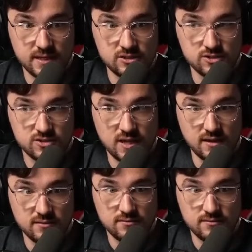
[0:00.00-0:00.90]
Like, just say
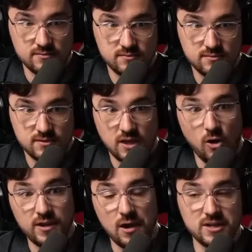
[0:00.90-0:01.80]
it.
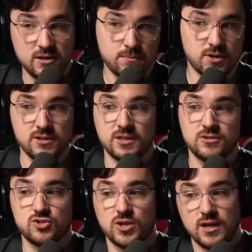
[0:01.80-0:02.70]
Oh, yeah, we didn't put it
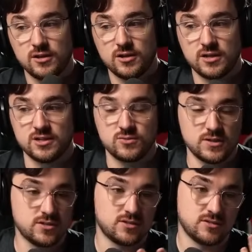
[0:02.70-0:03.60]
in the trailer because
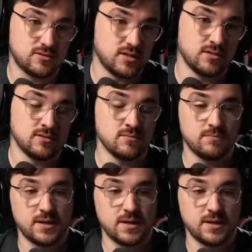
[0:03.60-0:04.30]
we just didn't.